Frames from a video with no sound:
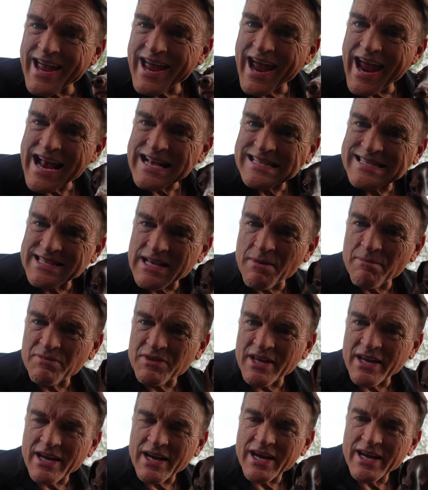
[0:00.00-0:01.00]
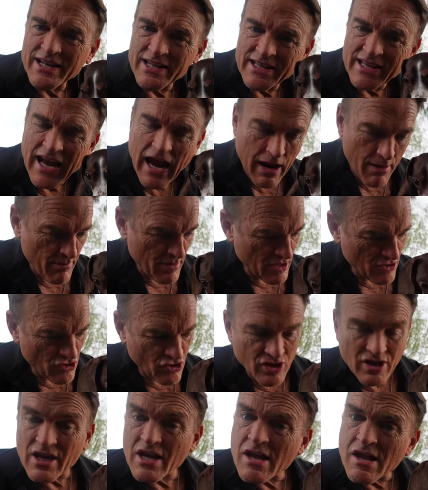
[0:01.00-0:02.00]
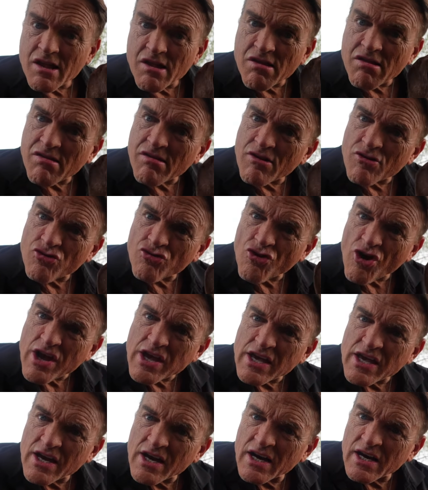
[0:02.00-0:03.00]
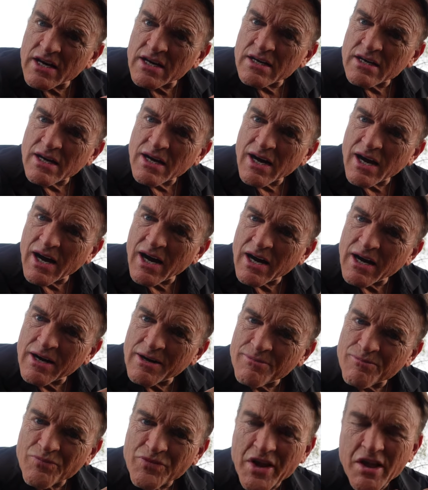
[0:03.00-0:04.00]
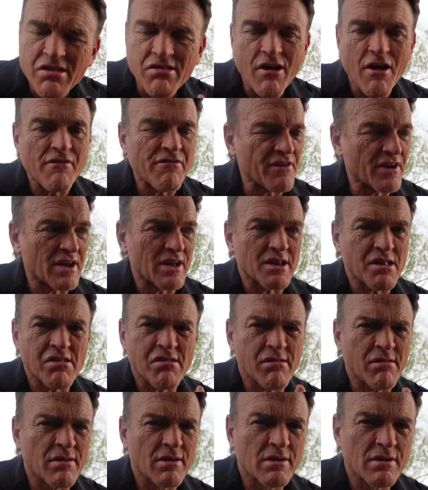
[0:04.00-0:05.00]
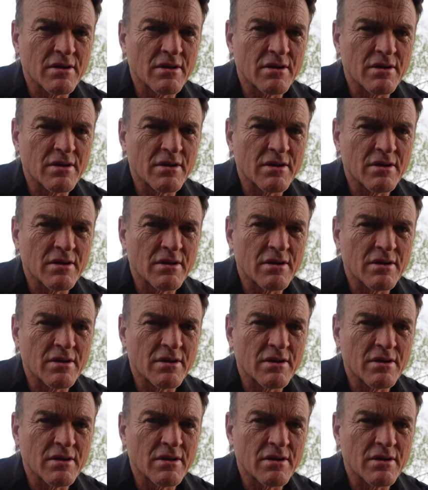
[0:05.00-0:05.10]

ate something and damaged his trachea, esophagus.